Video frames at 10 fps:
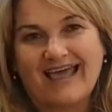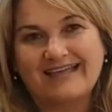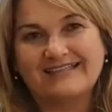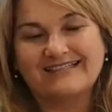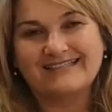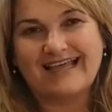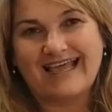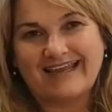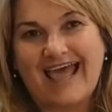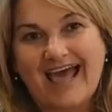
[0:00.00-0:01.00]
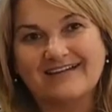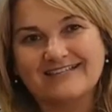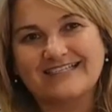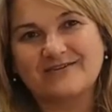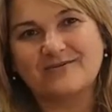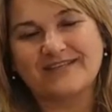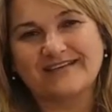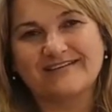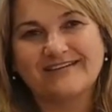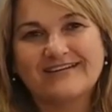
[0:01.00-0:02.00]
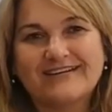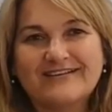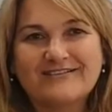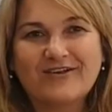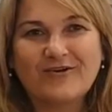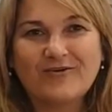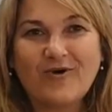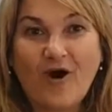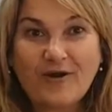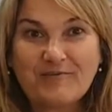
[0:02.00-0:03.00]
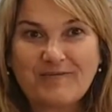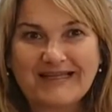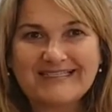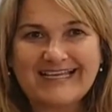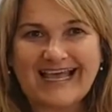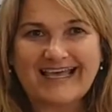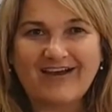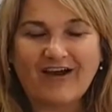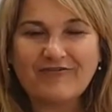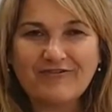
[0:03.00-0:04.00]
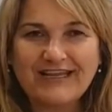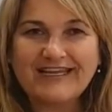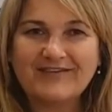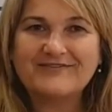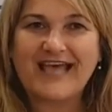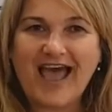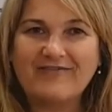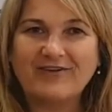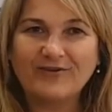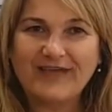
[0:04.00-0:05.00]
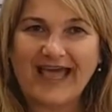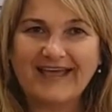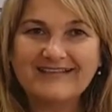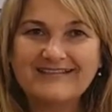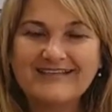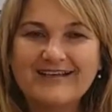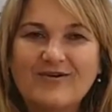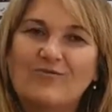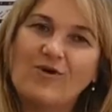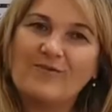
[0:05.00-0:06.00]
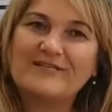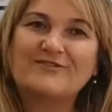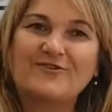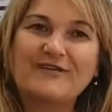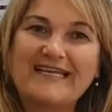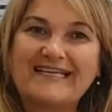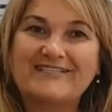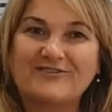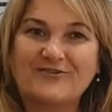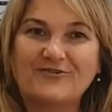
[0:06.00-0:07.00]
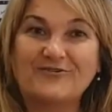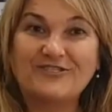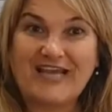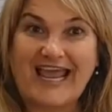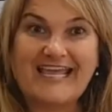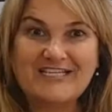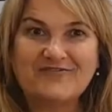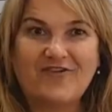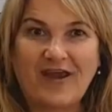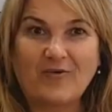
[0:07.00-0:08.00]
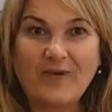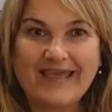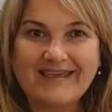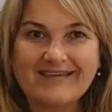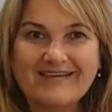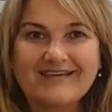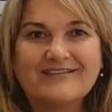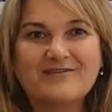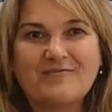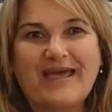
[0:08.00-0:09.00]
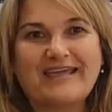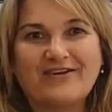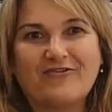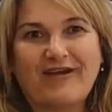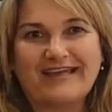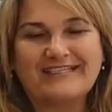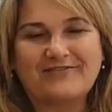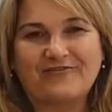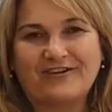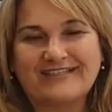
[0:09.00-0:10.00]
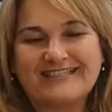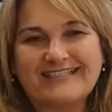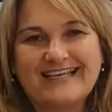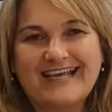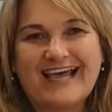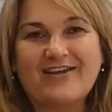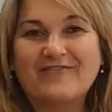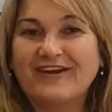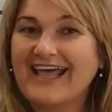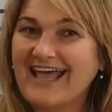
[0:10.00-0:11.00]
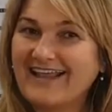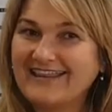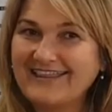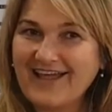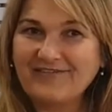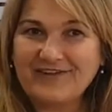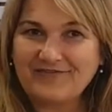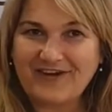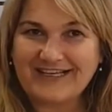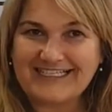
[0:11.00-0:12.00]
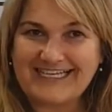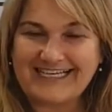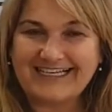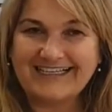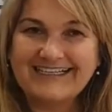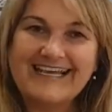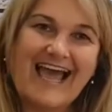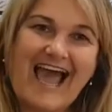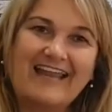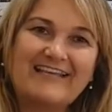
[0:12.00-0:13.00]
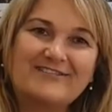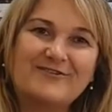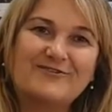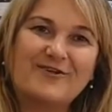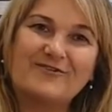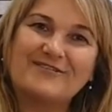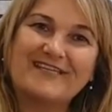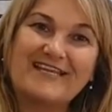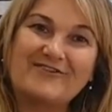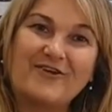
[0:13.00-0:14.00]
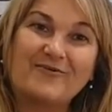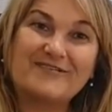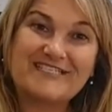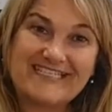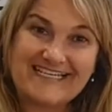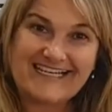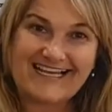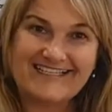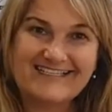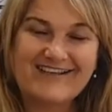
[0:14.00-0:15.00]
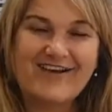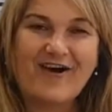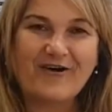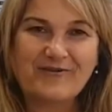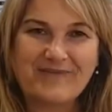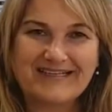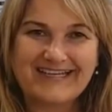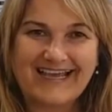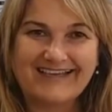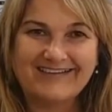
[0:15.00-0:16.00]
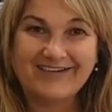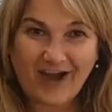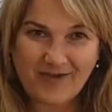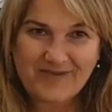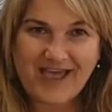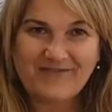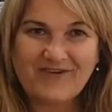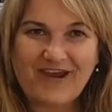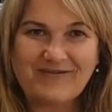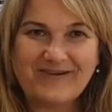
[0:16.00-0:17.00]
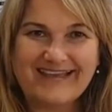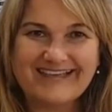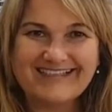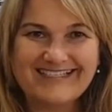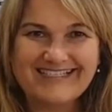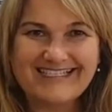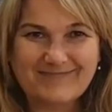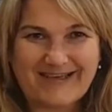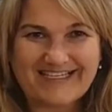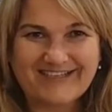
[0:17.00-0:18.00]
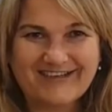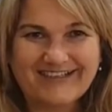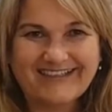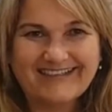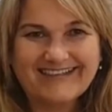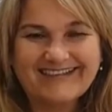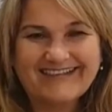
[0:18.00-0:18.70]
and how to deal with it. So on a Monday, I really love to have a look at what we do need to change for our week to make a great difference. And I've got a lovely friend here, Alex, who's going to let you know what she does on a Monday. Hope you have a great week. Speak soon.